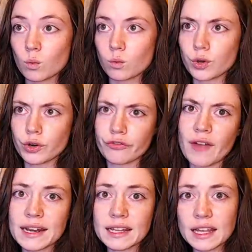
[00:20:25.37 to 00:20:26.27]
you're
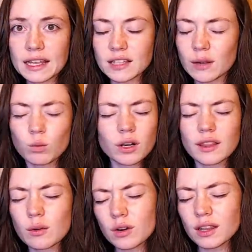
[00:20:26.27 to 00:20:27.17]
fighting against, like, what are
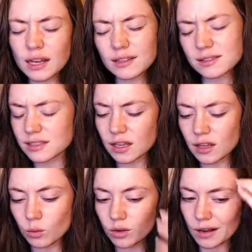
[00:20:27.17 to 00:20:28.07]
they not
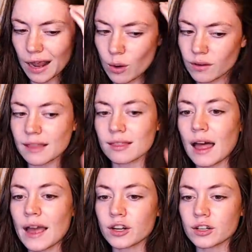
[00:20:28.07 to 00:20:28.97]
seeing? How are they
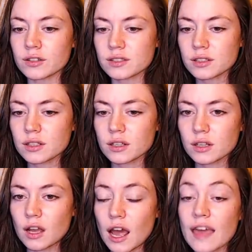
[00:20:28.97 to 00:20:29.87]
liars?
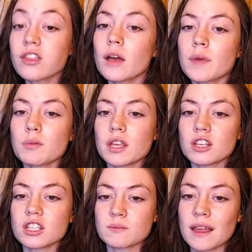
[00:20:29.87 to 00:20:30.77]
I thought maybe he
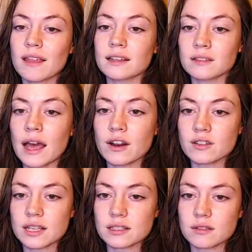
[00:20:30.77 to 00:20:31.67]
just meant, like, liars
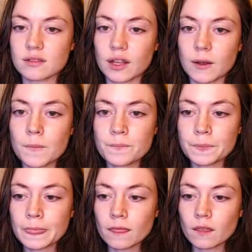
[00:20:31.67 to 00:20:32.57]
as in, like,
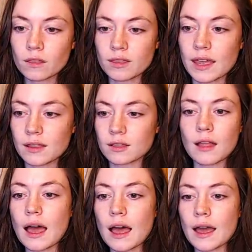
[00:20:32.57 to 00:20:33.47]
they
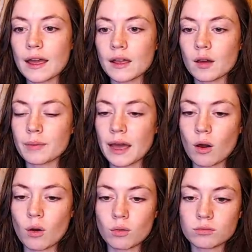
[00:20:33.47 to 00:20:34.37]
lie
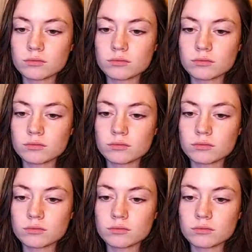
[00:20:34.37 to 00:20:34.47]
about,